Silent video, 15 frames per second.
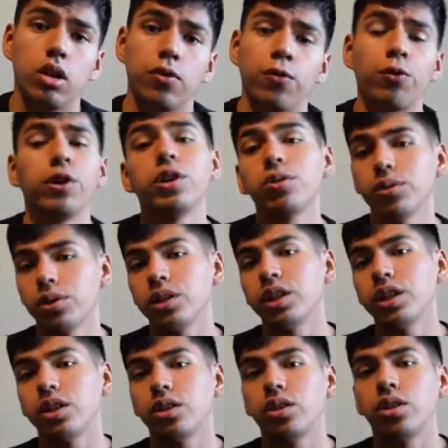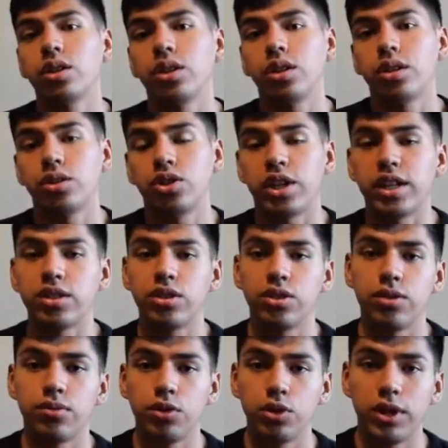frequently the chances
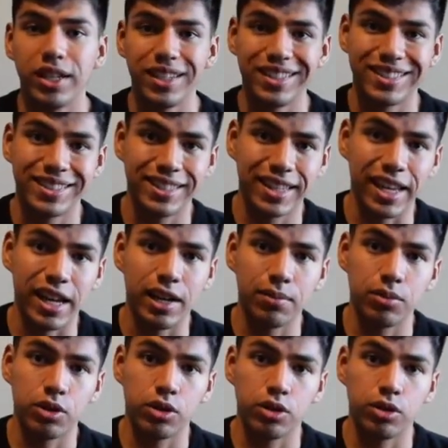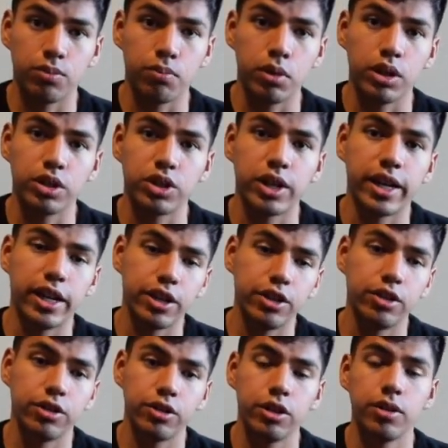of you getting scammed are much
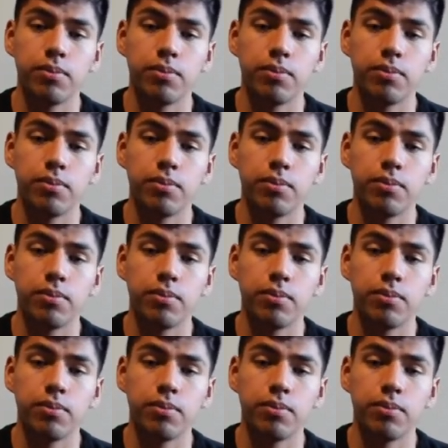higher.